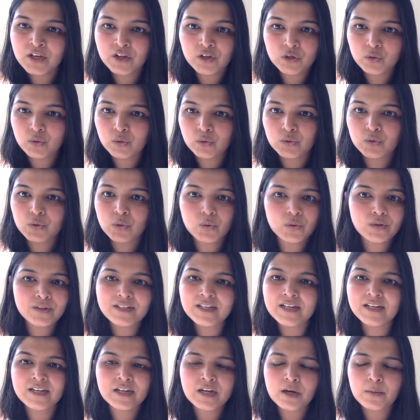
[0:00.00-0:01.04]
Don't
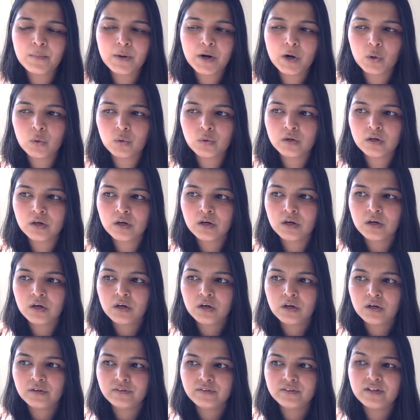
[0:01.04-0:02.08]
think about
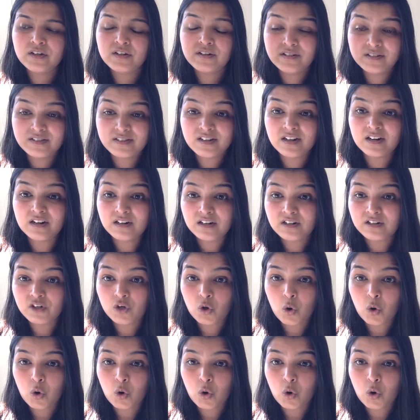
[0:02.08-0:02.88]
the result